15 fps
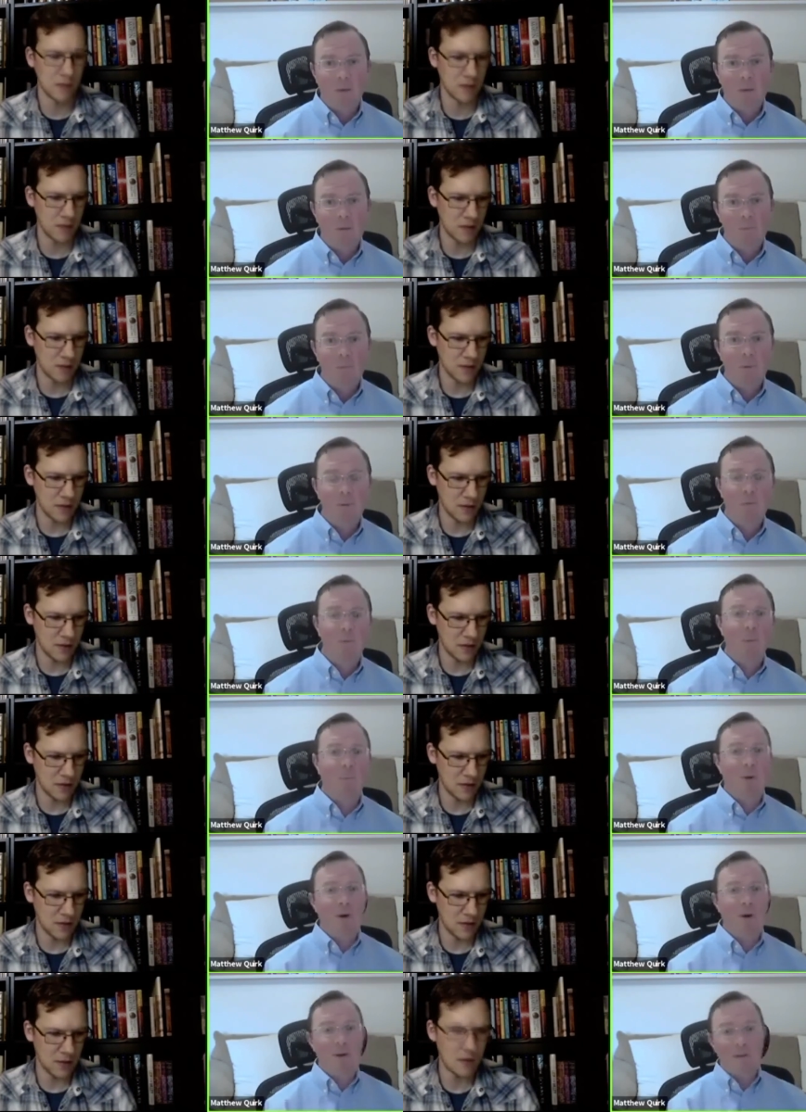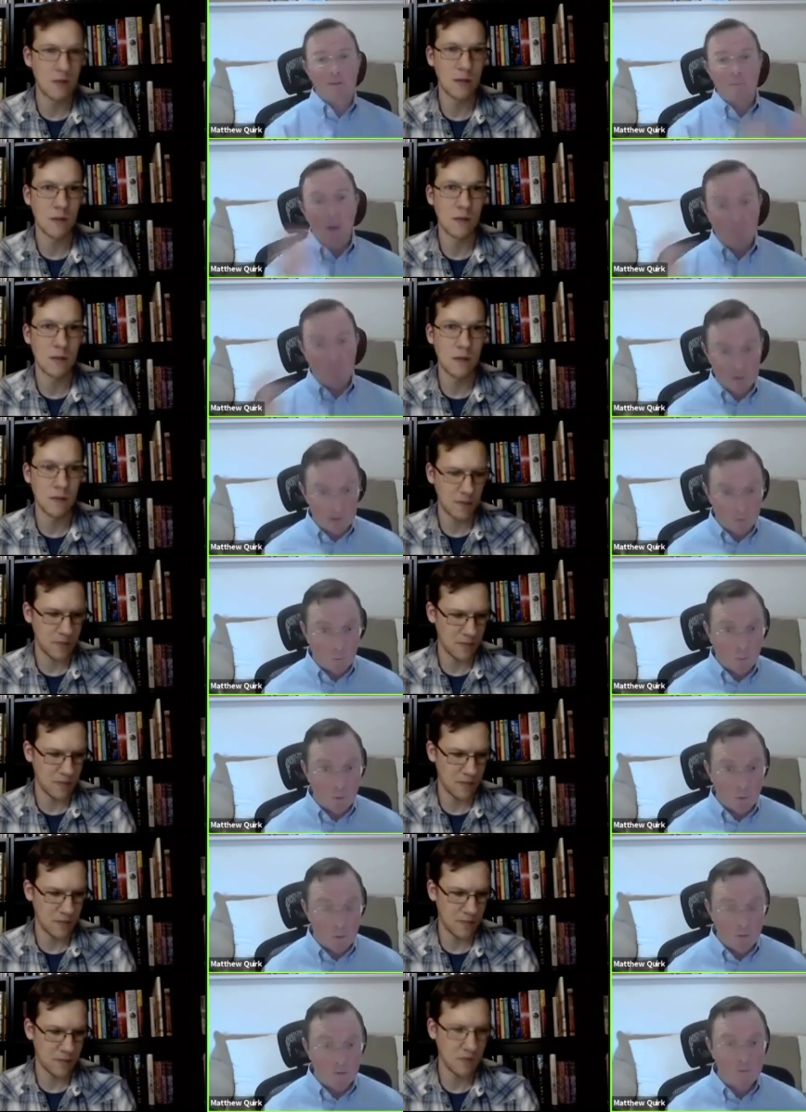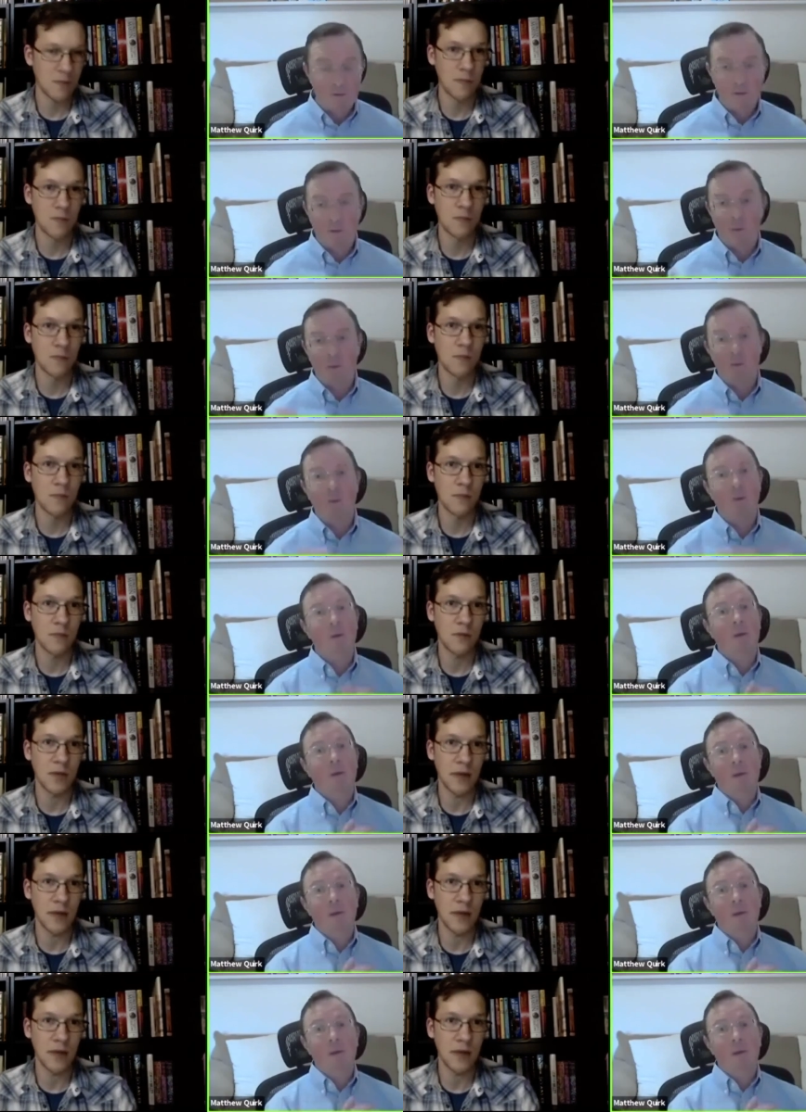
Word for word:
Speaker 1: but we're part of this publishing world, so. Yeah.